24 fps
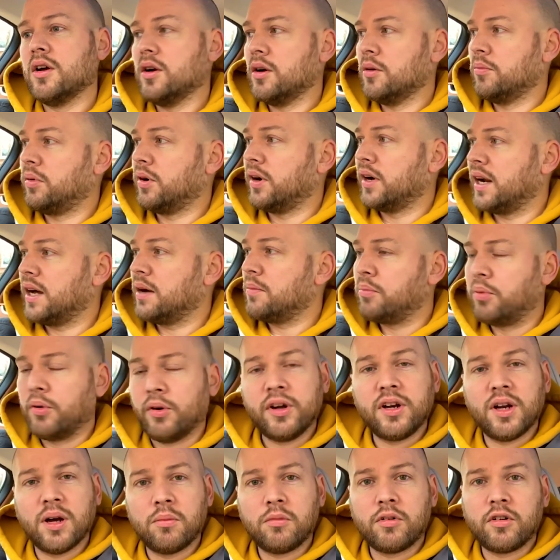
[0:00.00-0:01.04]
by that
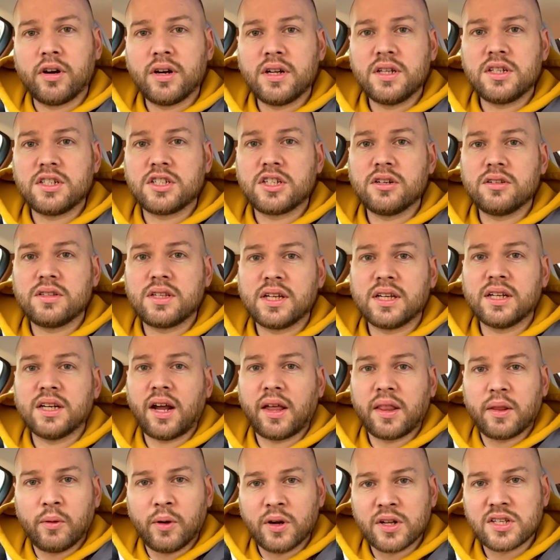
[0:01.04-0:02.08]
point I'm already shooting
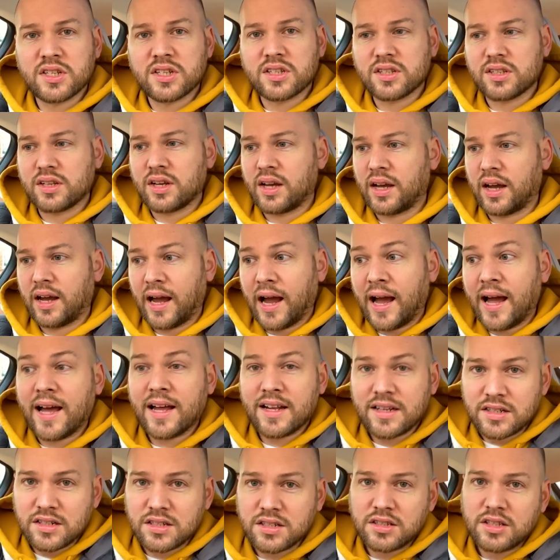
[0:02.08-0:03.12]
another one
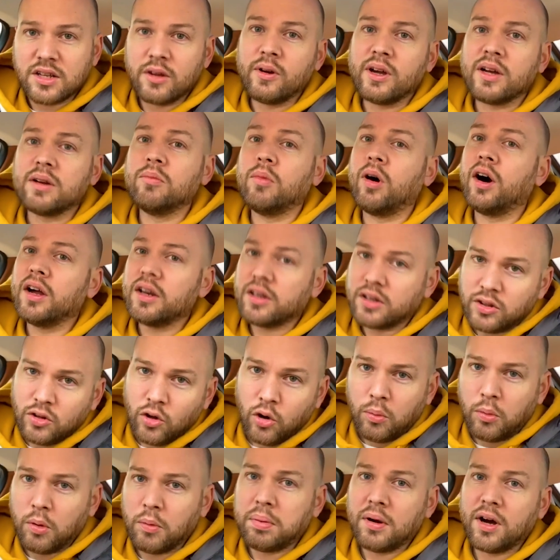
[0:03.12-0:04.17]
and doing my
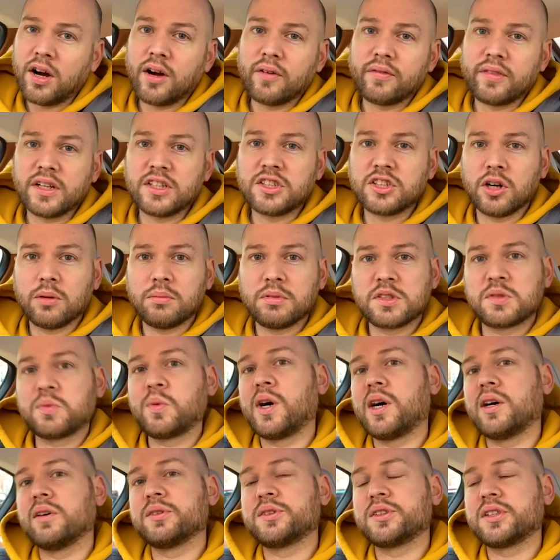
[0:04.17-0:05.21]
normal part of the job as
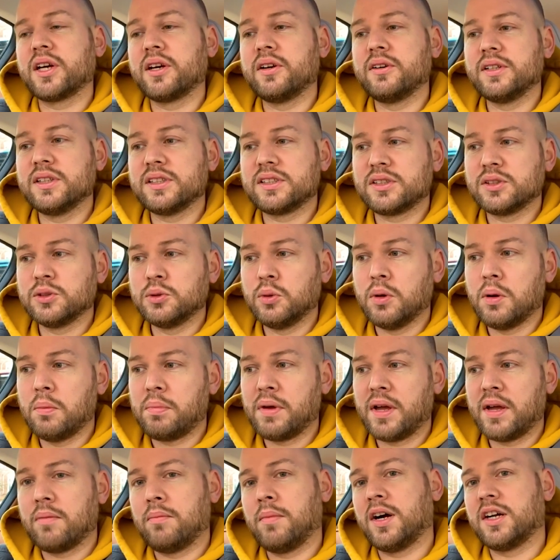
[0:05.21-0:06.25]
well. So it's all a
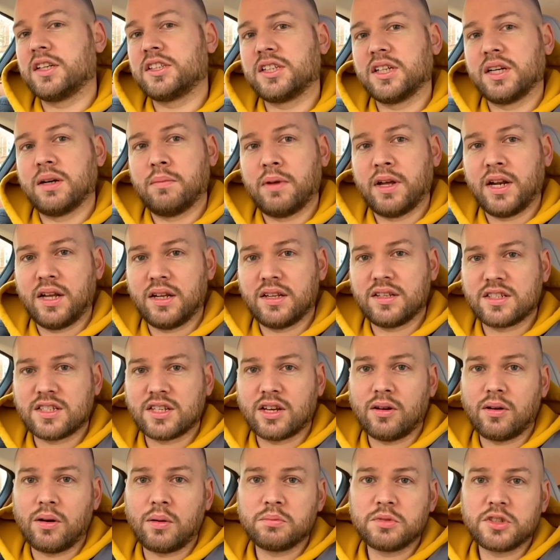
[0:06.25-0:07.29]
bit much at the minute,
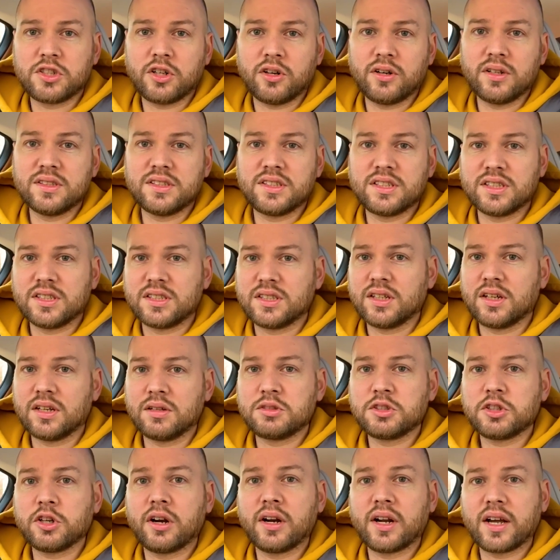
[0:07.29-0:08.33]
so I'm trying to
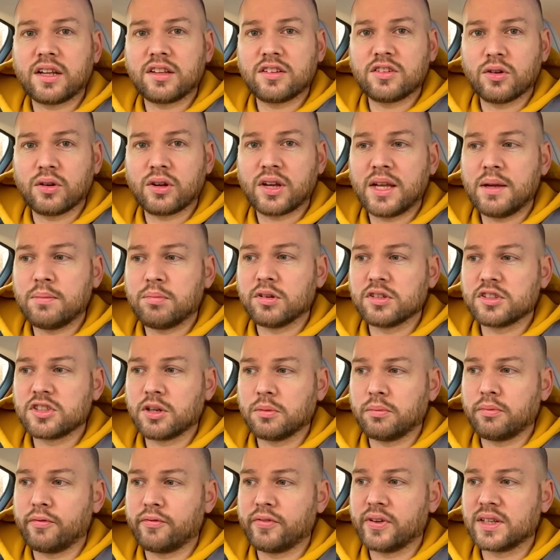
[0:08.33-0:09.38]
sort of keep on
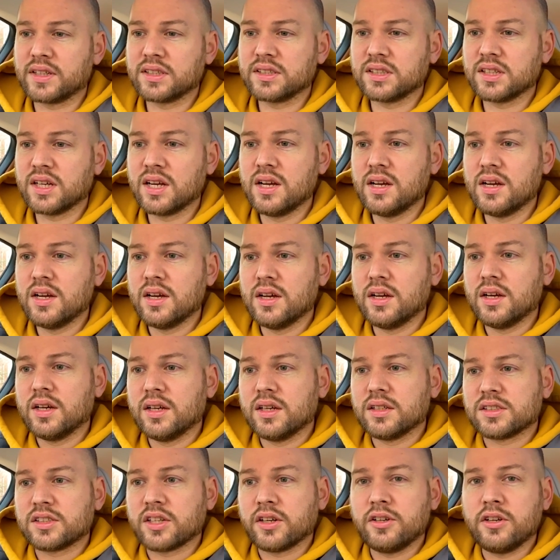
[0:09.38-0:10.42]
top of things
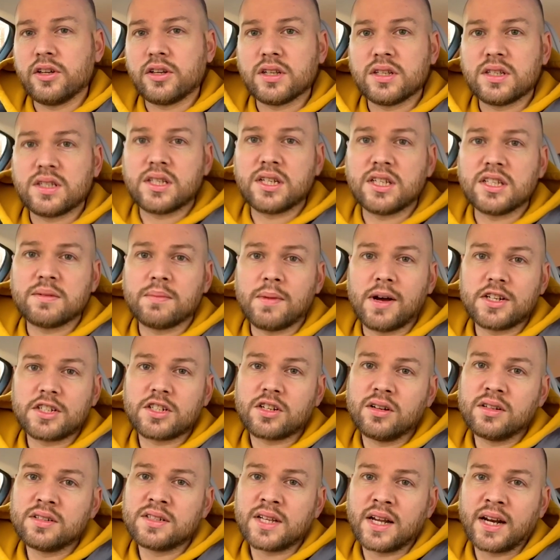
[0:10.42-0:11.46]
so you can see as much
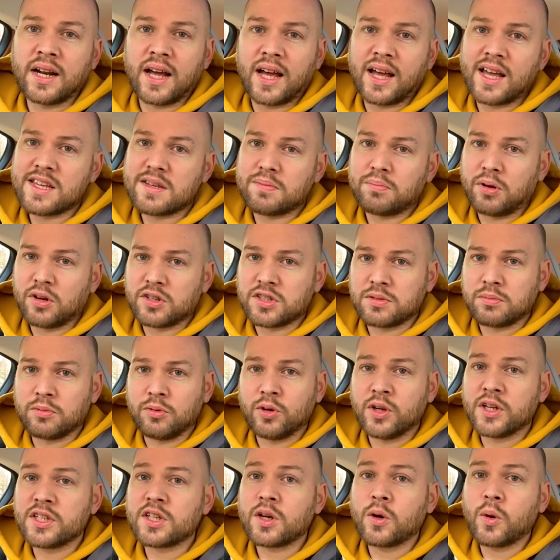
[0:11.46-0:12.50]
content as
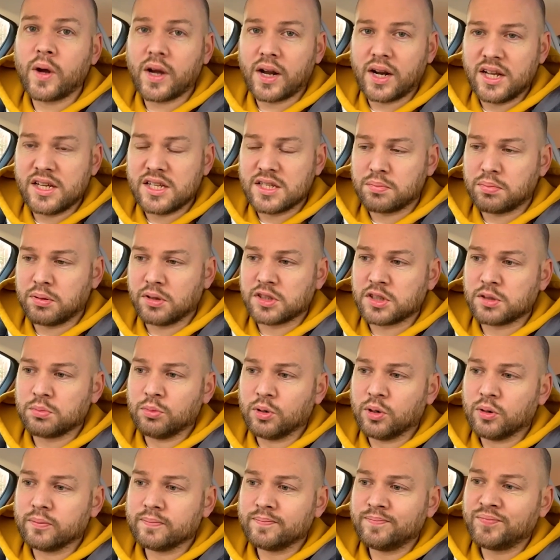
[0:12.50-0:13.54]
possible, as quickly as
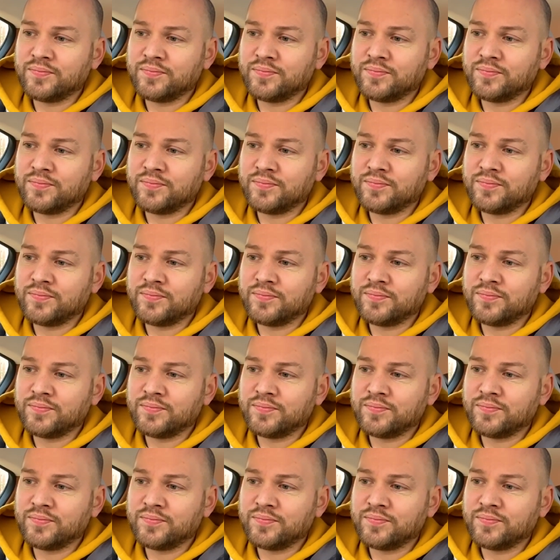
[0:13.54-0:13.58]
possible.